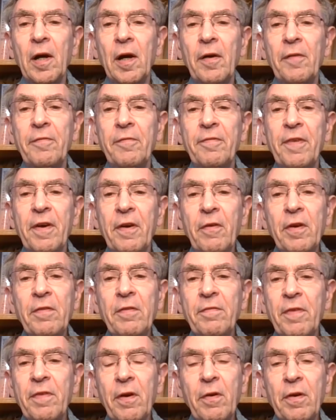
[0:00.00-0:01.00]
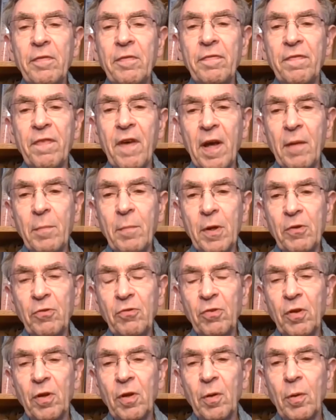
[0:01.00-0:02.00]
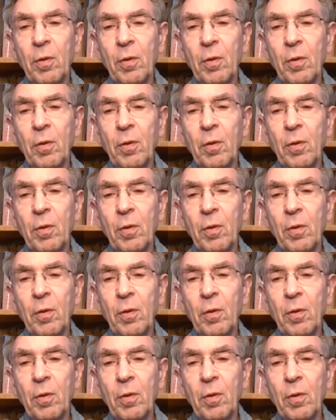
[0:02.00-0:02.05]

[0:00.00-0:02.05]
very, very famous